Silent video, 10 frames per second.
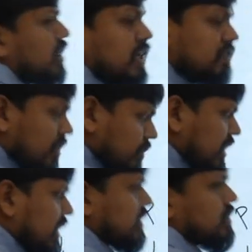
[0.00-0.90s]
it will be
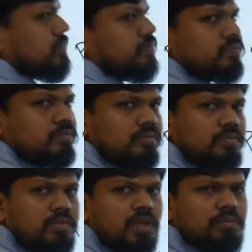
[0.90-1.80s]
less.
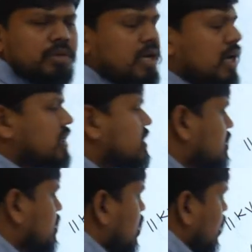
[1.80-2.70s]

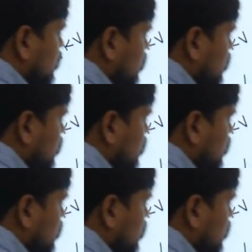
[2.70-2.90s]
Because so